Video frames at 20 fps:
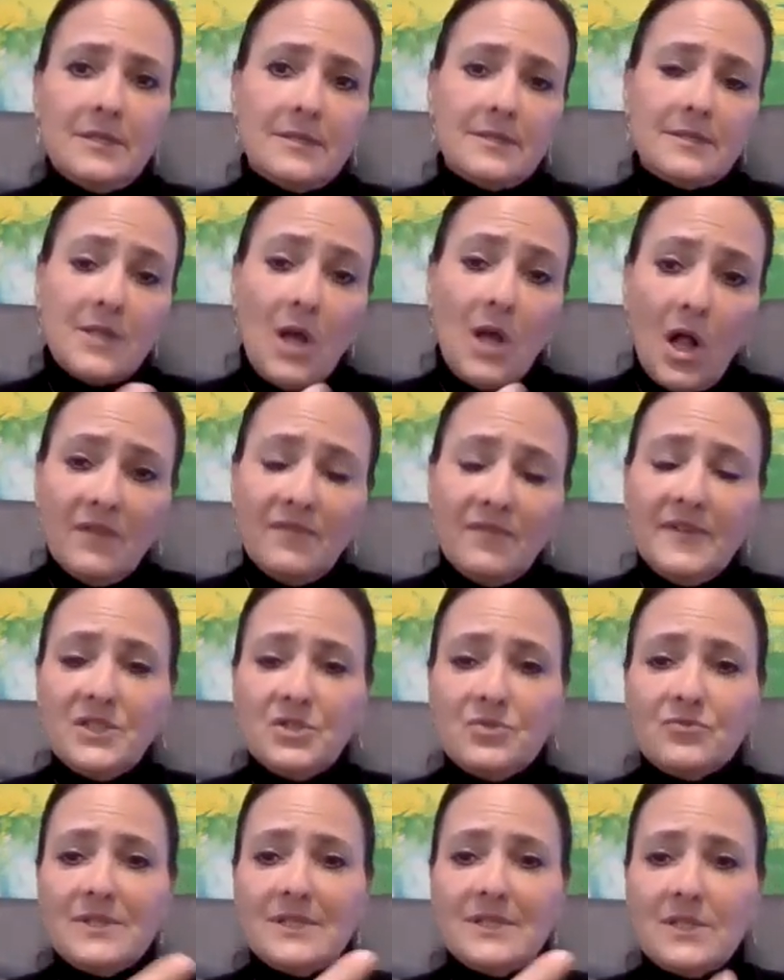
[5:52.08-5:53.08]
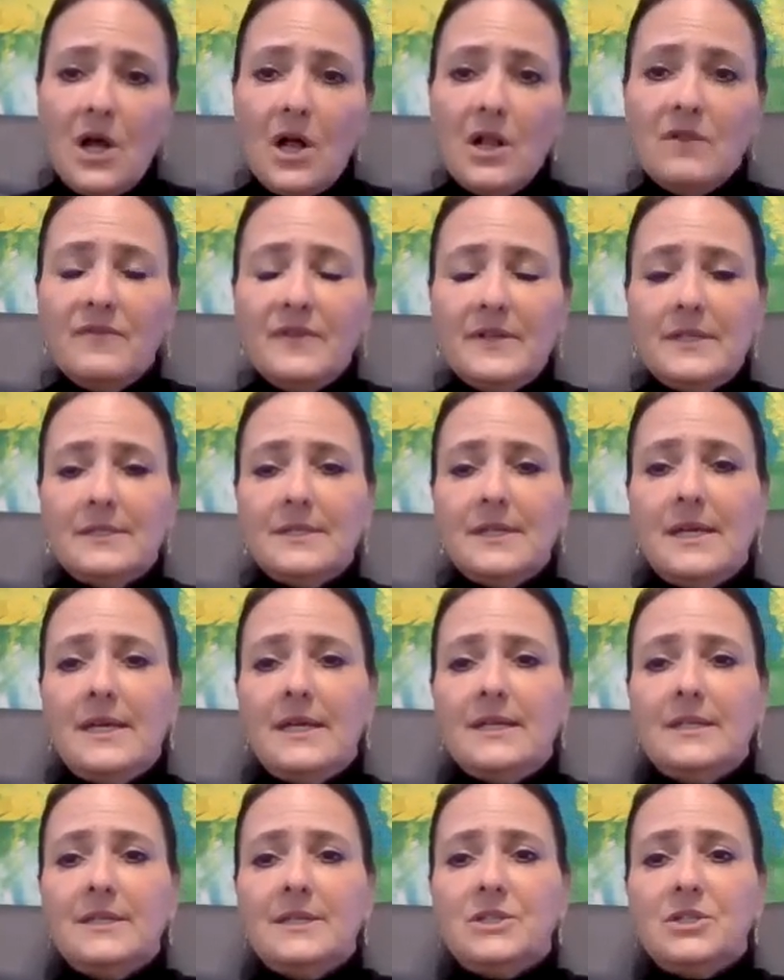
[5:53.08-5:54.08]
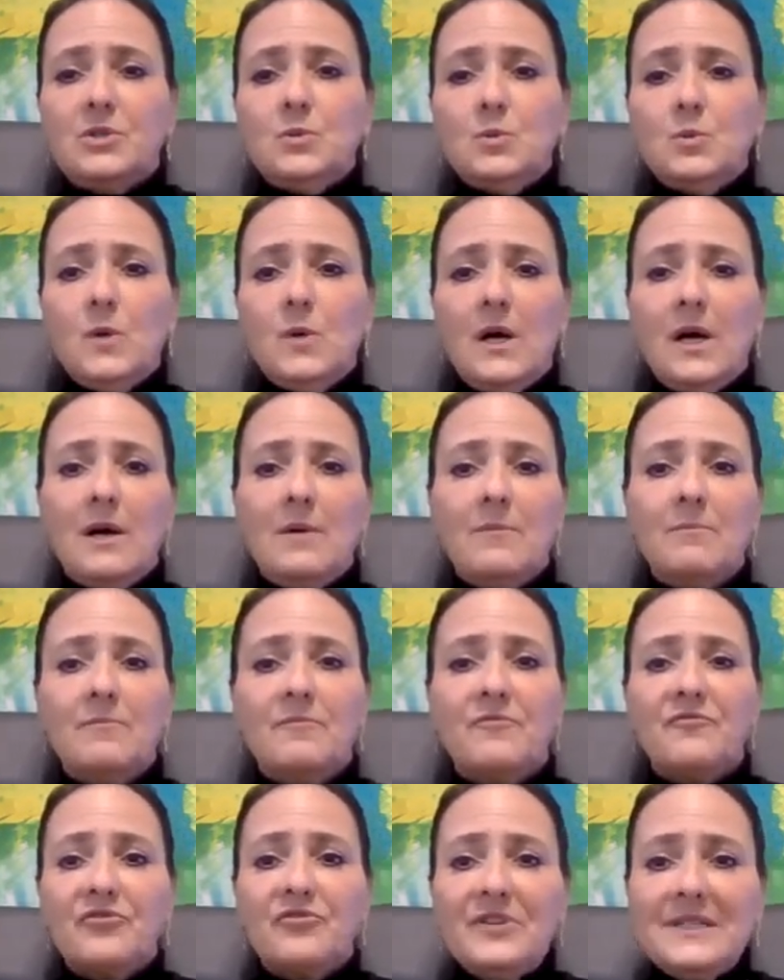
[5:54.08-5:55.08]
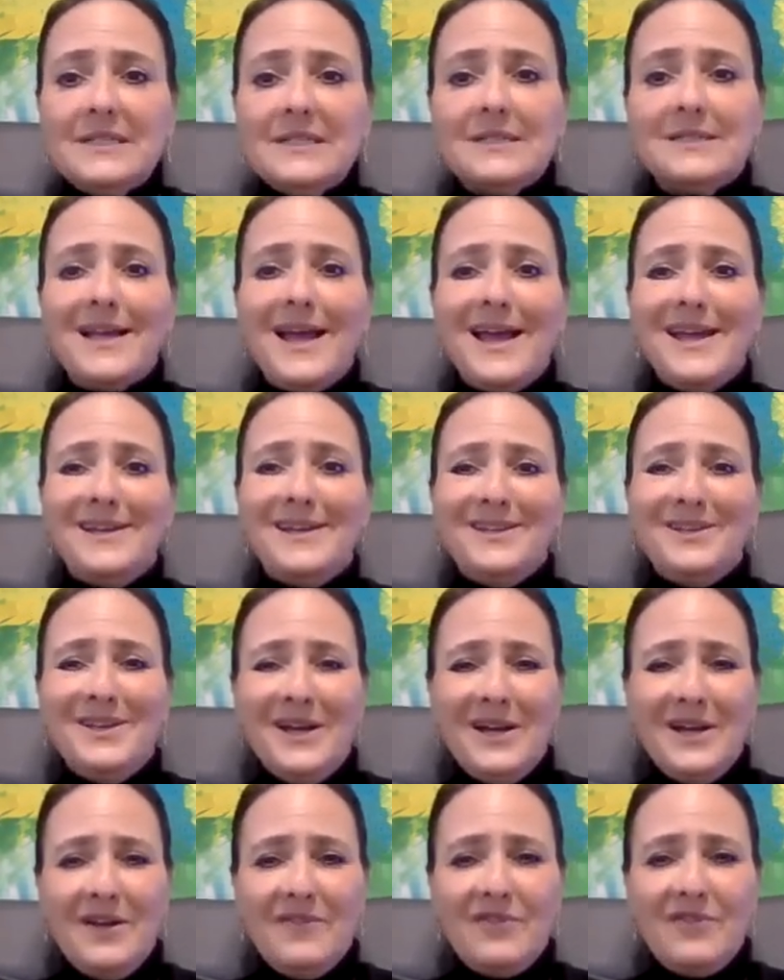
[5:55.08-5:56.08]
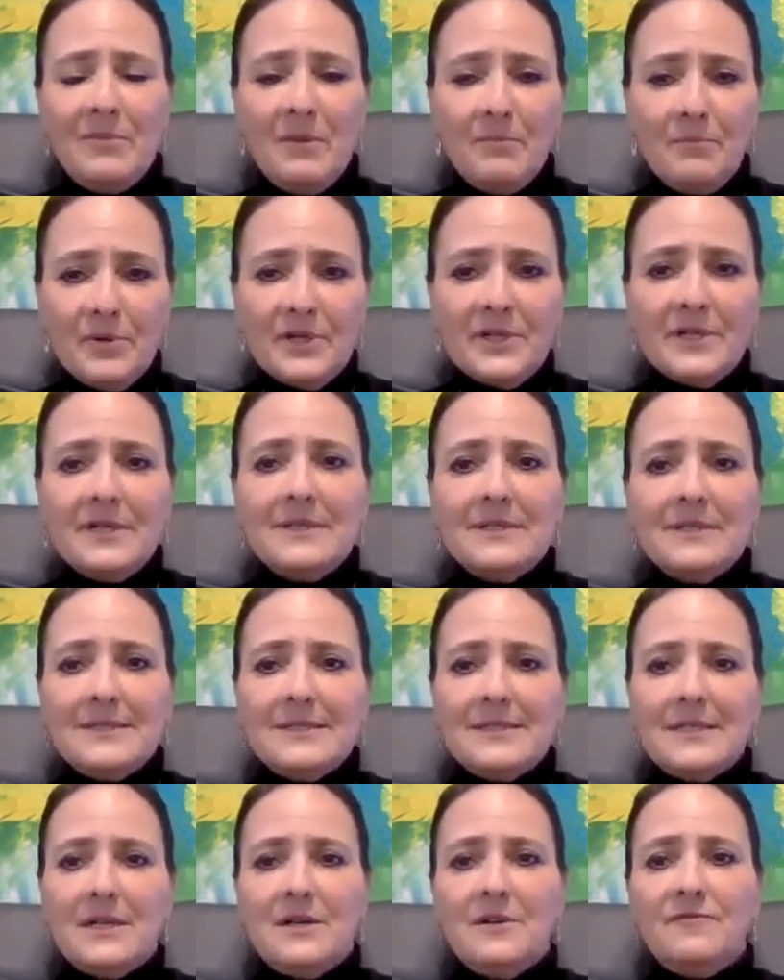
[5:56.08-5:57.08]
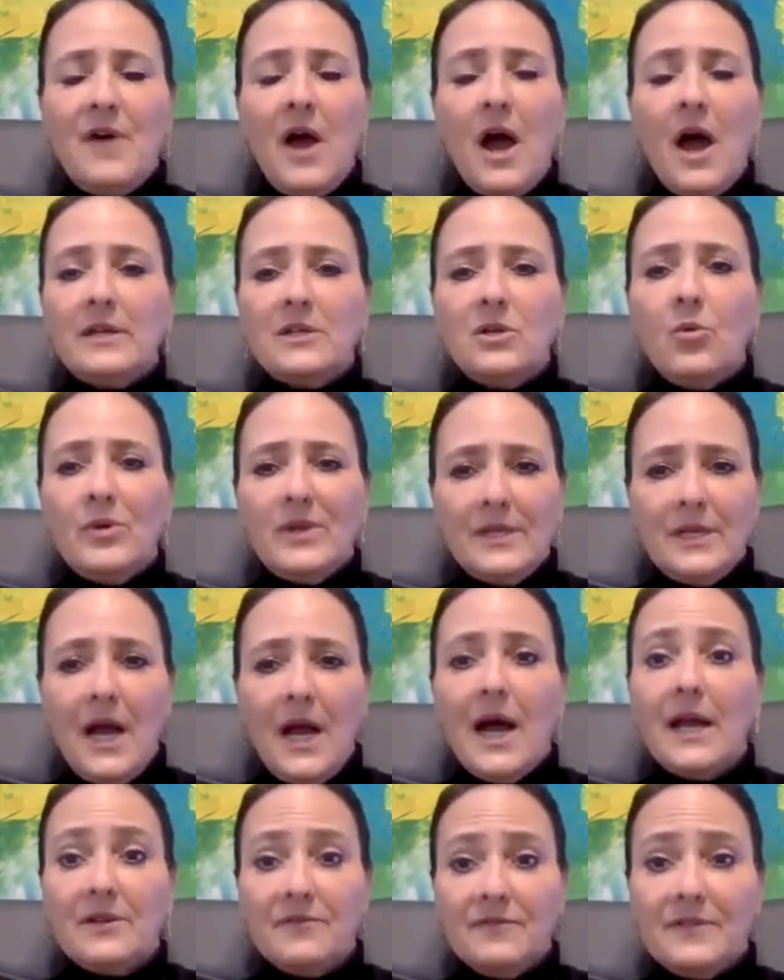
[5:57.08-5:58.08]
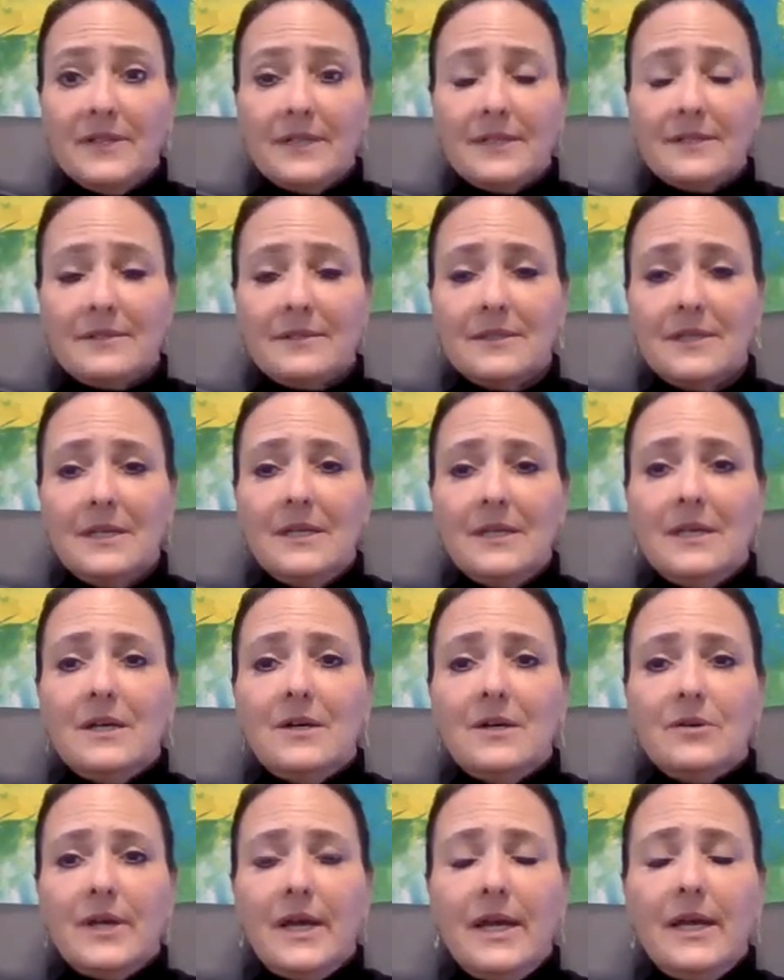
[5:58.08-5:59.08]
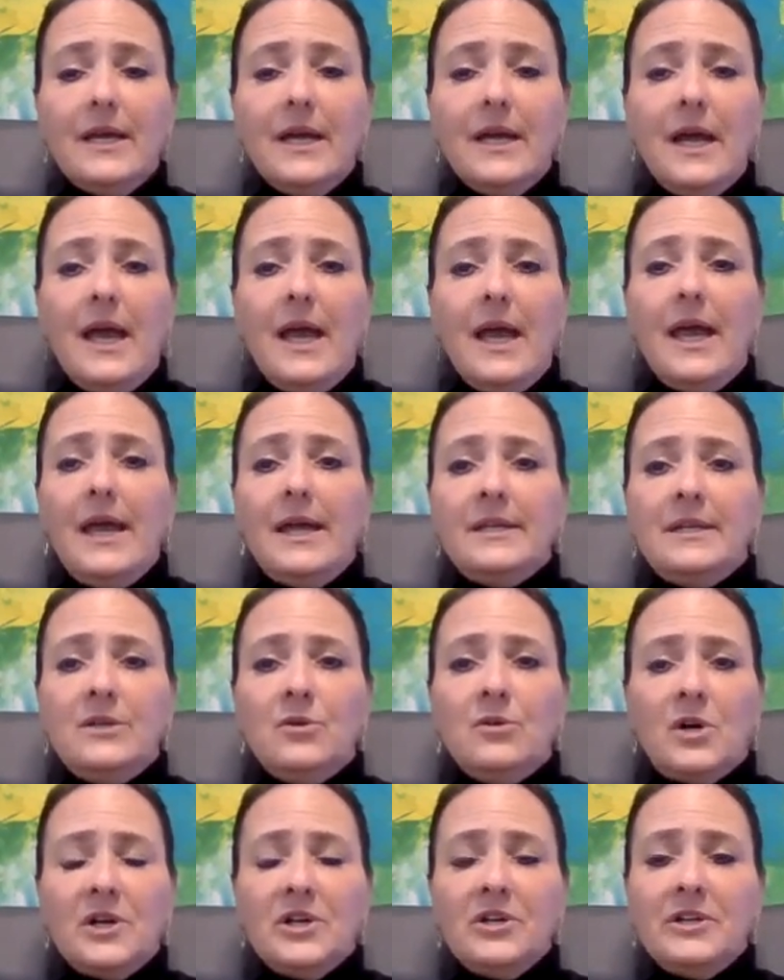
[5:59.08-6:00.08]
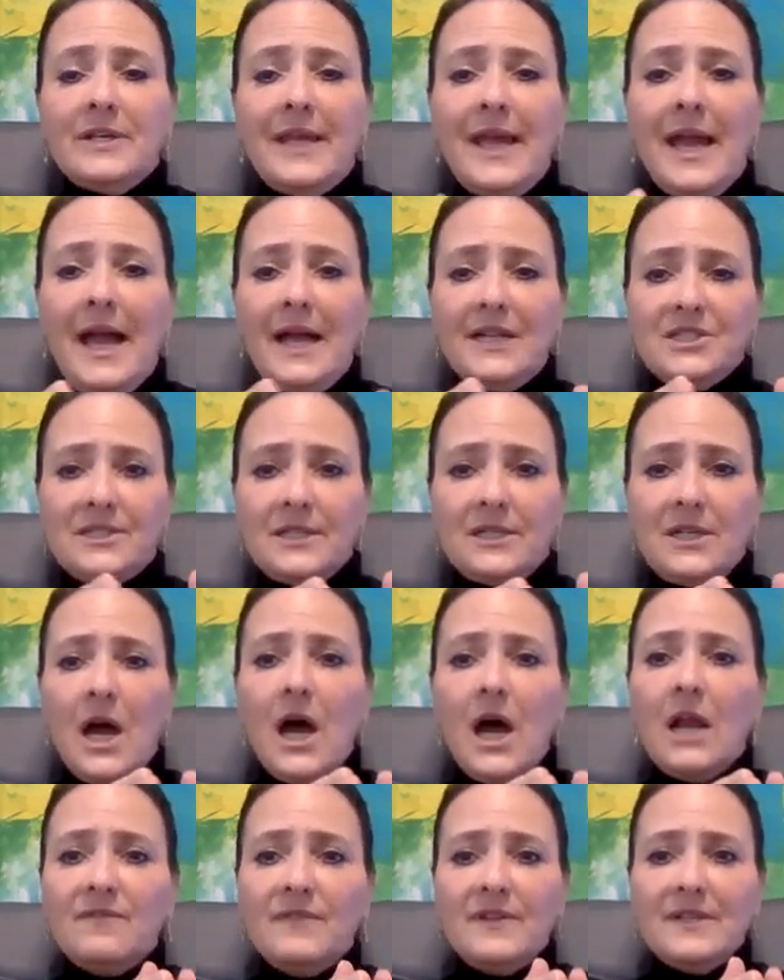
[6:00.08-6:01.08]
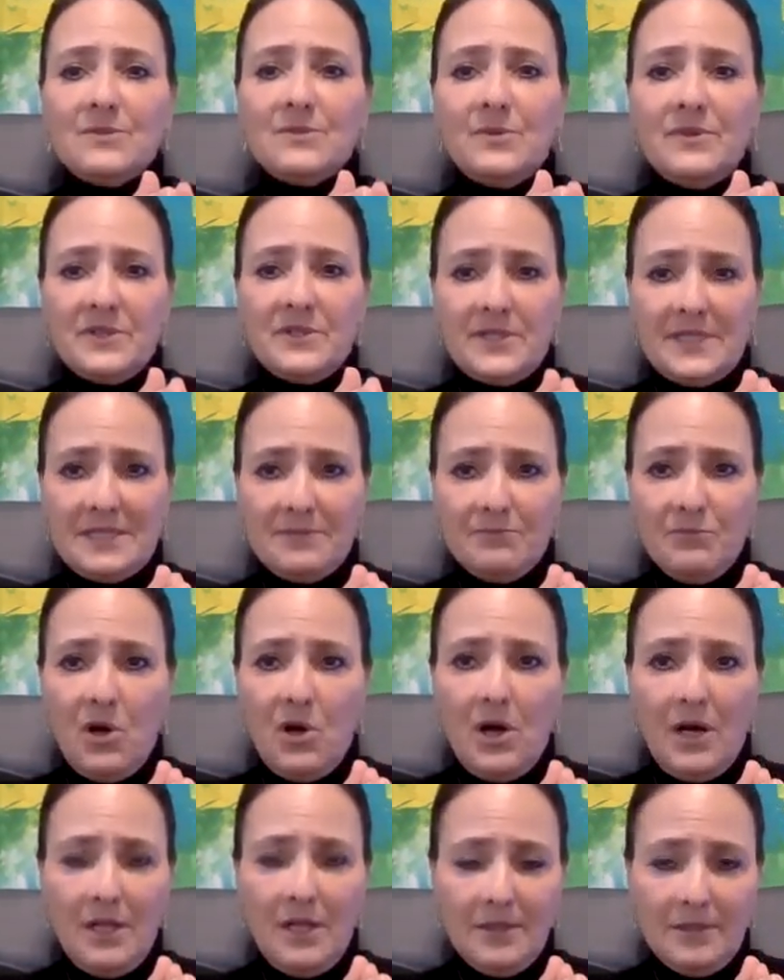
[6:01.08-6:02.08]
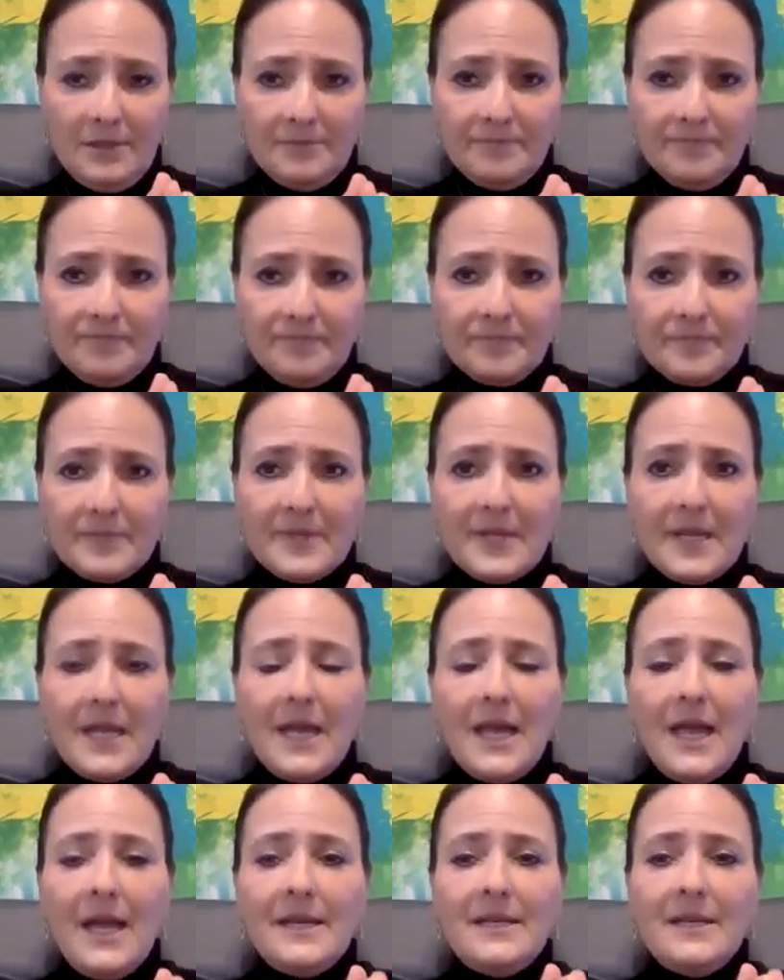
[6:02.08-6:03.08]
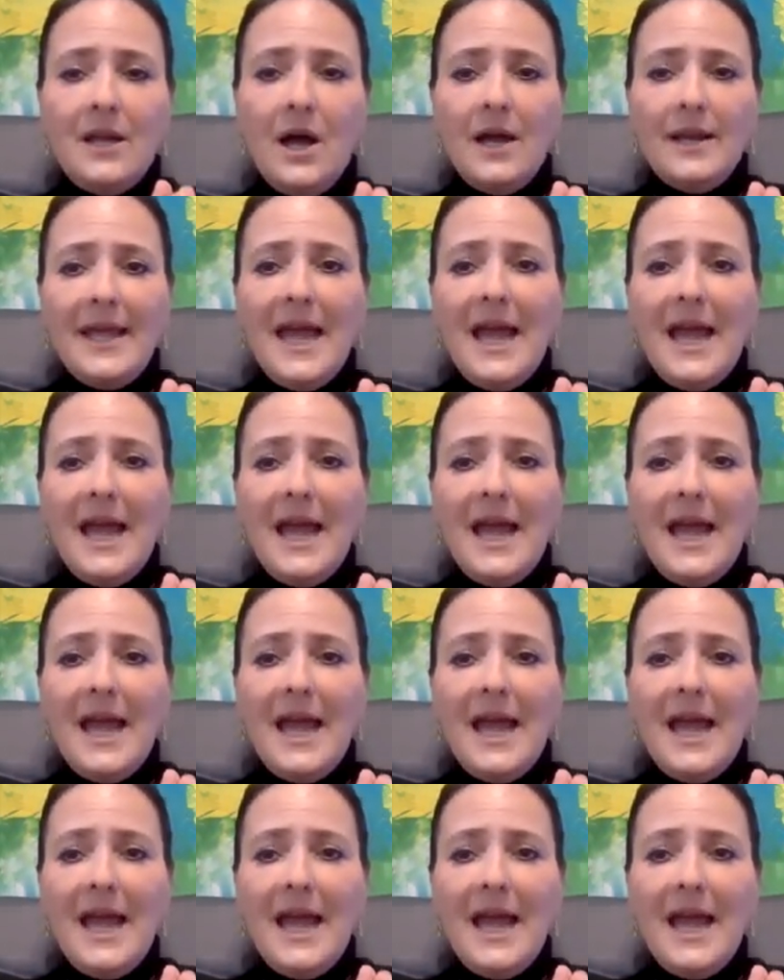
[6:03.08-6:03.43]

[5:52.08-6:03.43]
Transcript: solve it, to resolve it, and to free society from the burdens of ongoing conflict. Okay, and in order to catch the conflicts when they're small and not